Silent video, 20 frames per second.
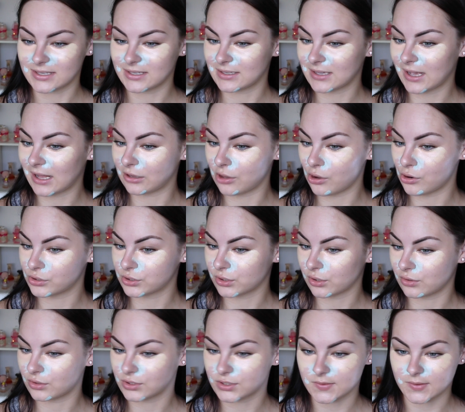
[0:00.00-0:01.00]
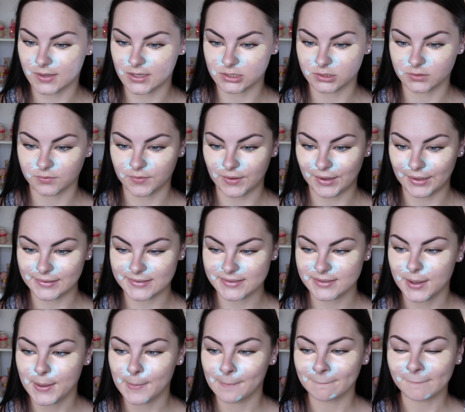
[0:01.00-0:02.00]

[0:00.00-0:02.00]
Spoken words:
yellow tones around your face.